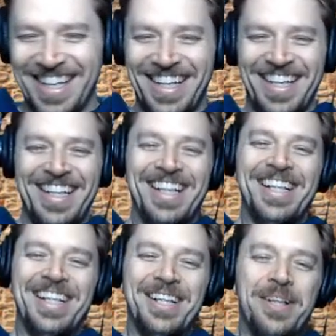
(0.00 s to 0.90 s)

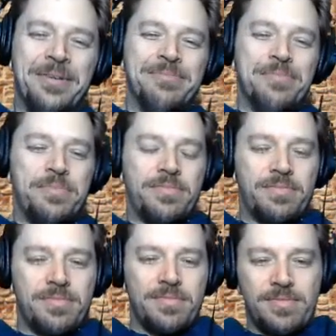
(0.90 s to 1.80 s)

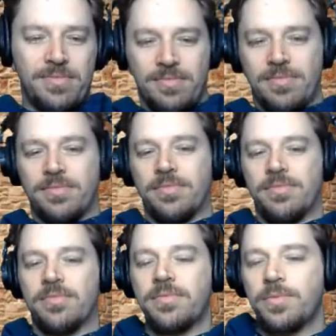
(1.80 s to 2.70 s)

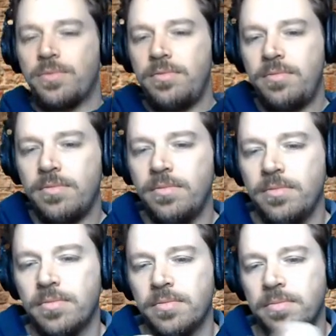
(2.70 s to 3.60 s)

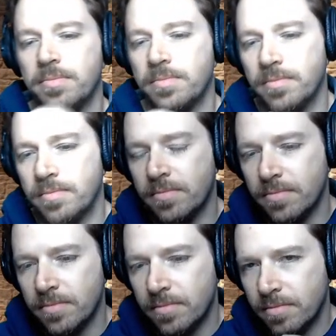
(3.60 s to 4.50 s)

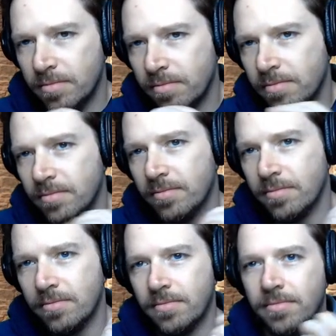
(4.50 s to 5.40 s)

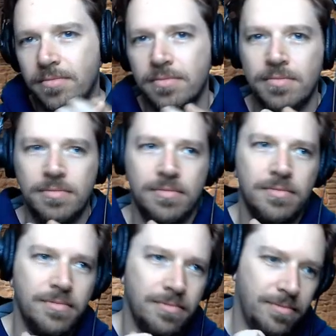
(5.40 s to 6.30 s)

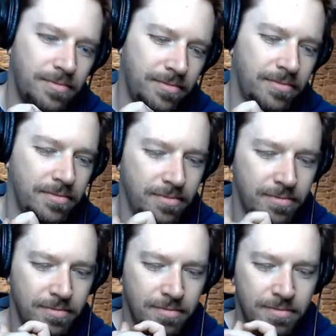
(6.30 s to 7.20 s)

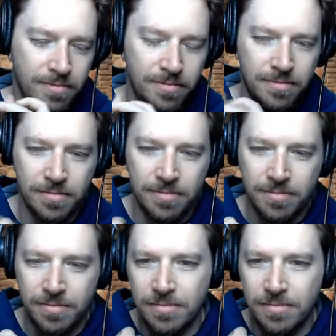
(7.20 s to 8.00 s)
[no speech]